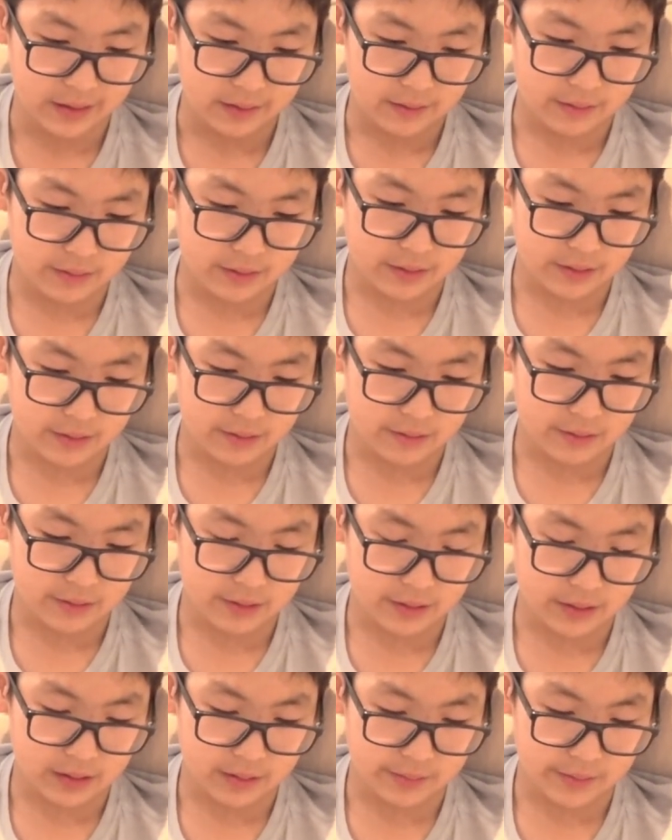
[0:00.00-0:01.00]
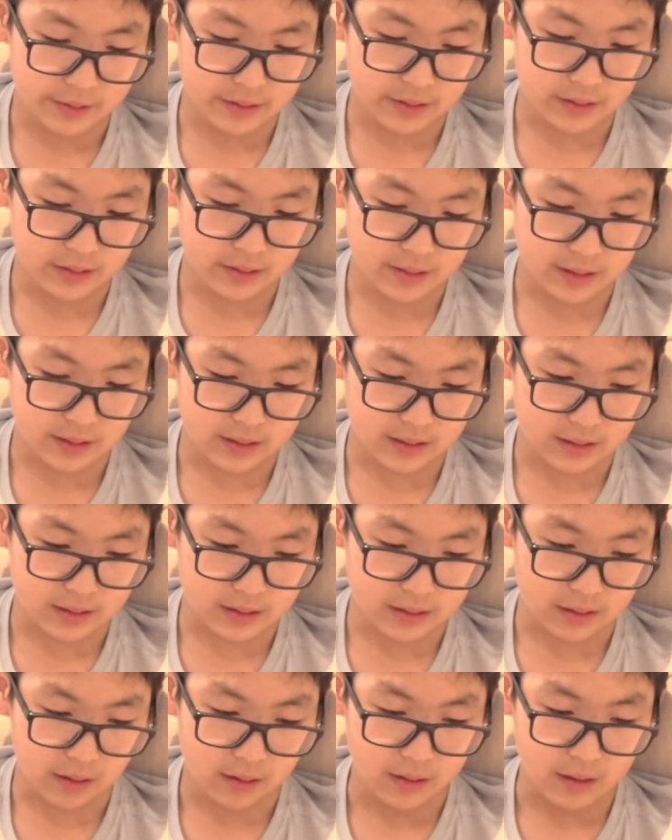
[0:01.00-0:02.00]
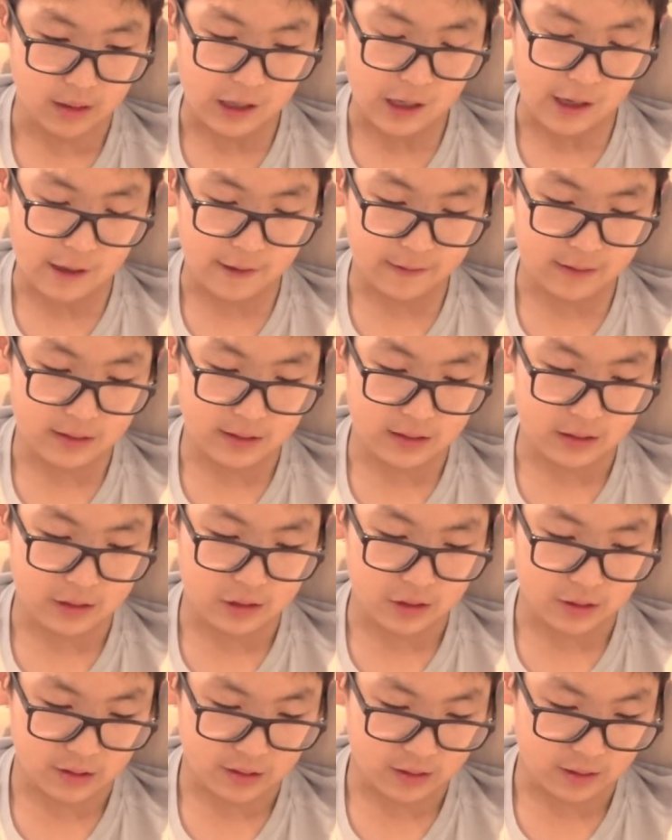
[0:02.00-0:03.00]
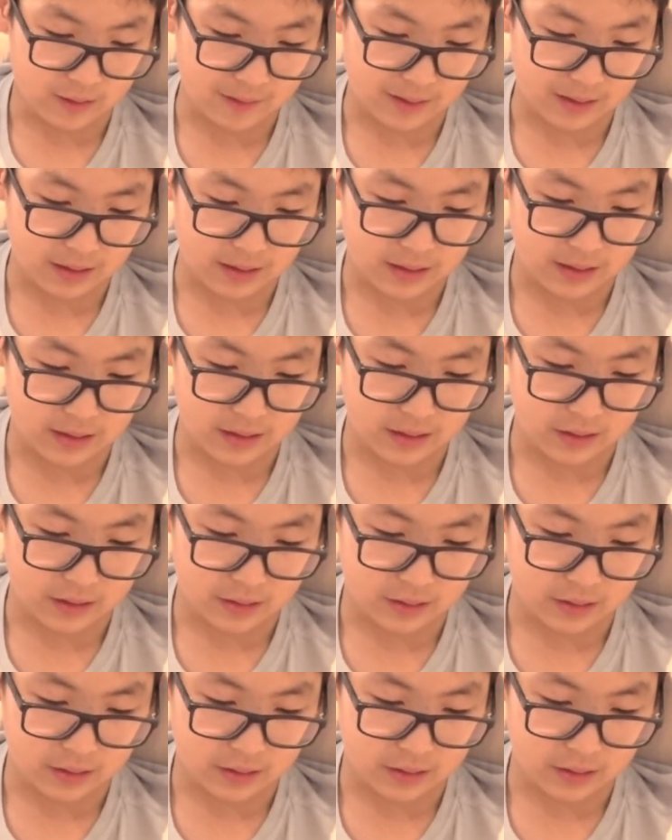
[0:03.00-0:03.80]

which are recorded in the book of the King's Artist George and Jr.